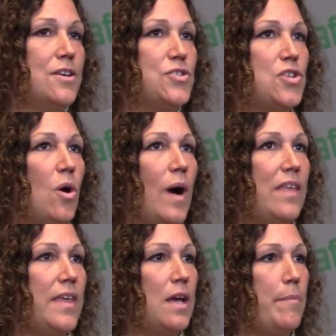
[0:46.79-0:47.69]
So I
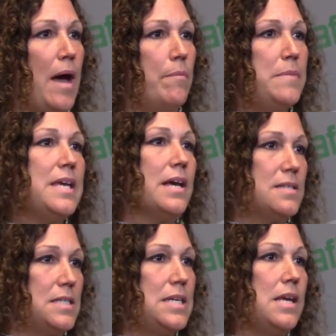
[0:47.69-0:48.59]
think about me
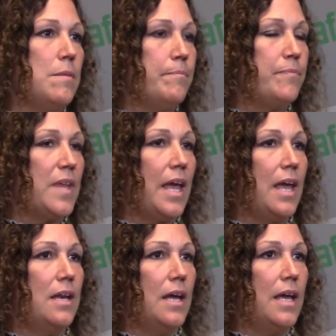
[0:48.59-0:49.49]
as a team
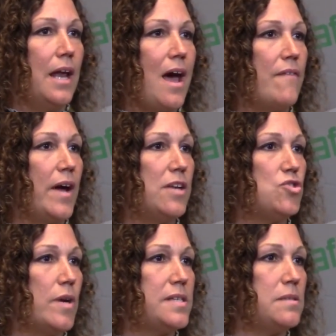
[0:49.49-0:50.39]
and, and have I
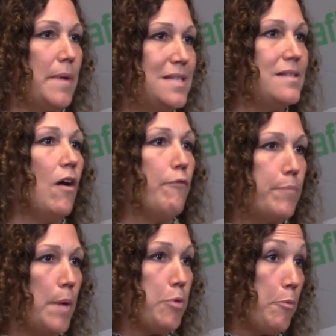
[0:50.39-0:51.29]
addressed myself
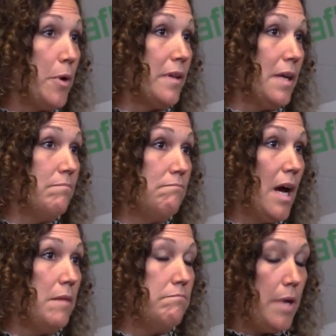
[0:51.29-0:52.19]
appropriately,
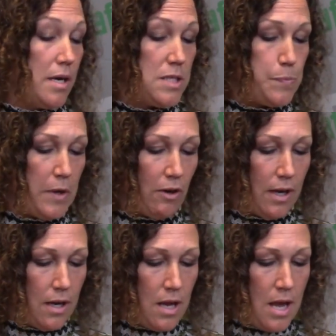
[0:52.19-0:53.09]
mind, body, spirit.